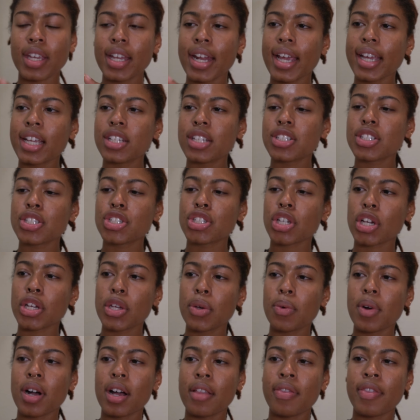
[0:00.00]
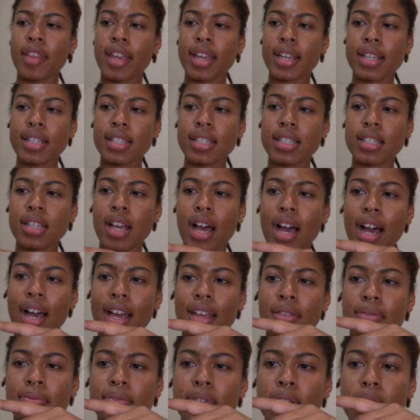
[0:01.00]
And I could just show you on this,
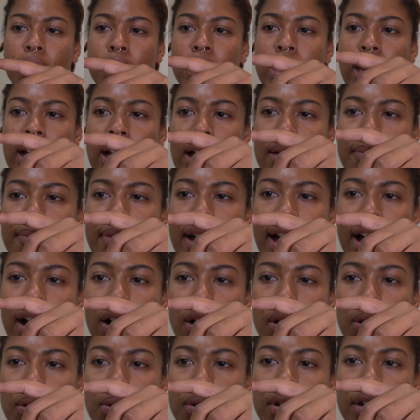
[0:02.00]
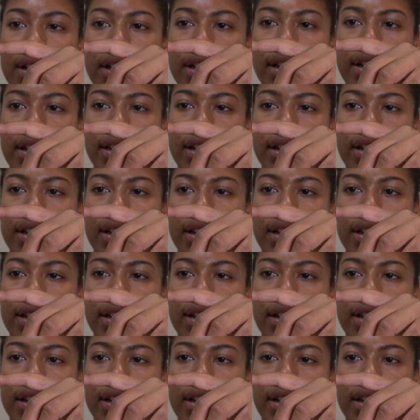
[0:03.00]
I filled it about,